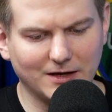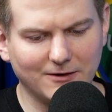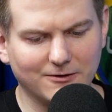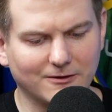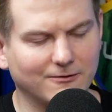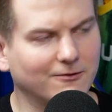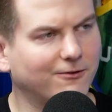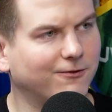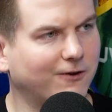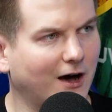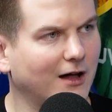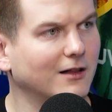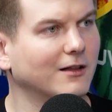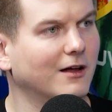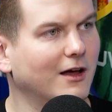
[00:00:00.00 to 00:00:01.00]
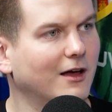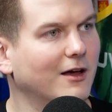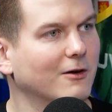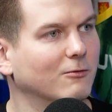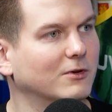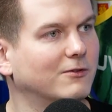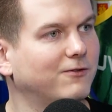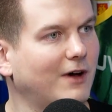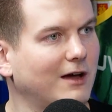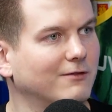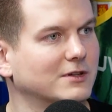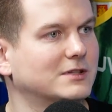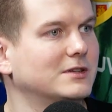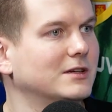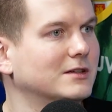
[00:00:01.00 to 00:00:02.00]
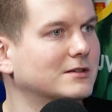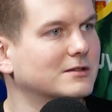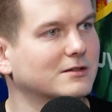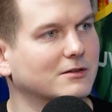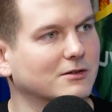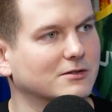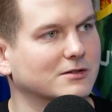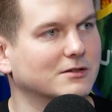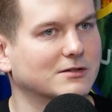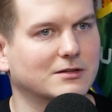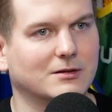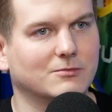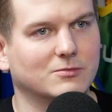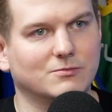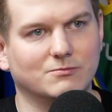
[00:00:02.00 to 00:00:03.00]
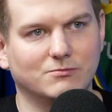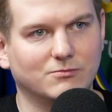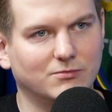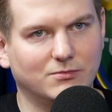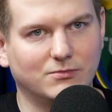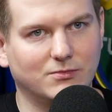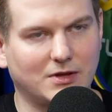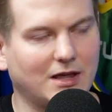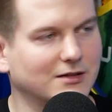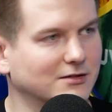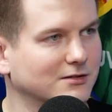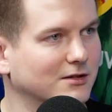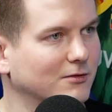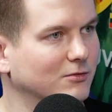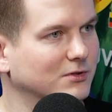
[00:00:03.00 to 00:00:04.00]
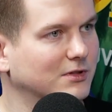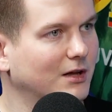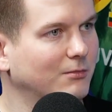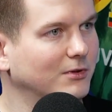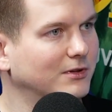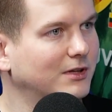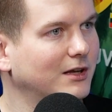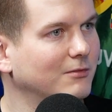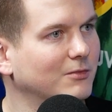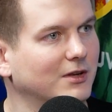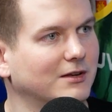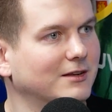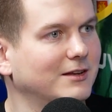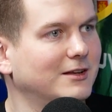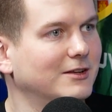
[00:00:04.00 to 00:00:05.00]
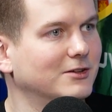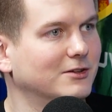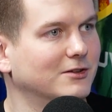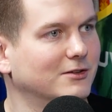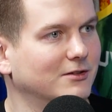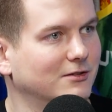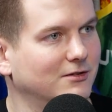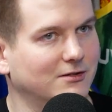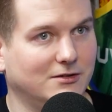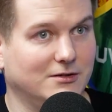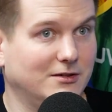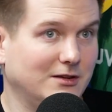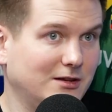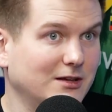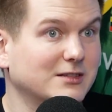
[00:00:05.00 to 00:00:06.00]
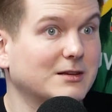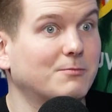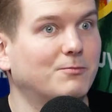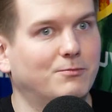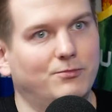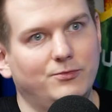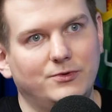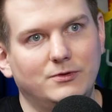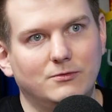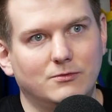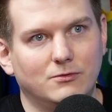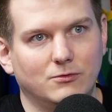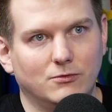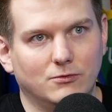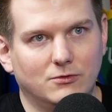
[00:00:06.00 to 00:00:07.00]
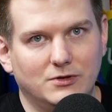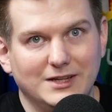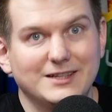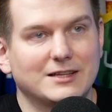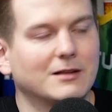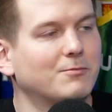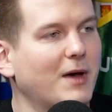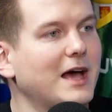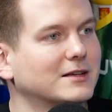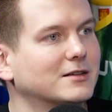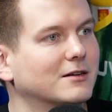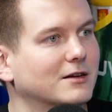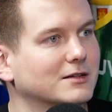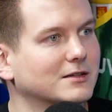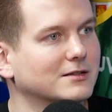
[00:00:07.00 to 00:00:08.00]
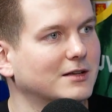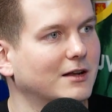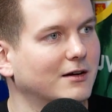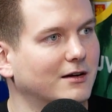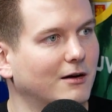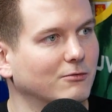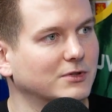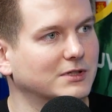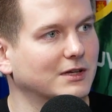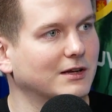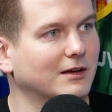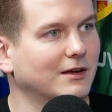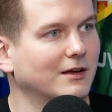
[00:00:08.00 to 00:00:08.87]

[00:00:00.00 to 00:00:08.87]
Even Fal with 5 assists, because in some cases he was double teamed, and he's a decent passer as a center, I would say.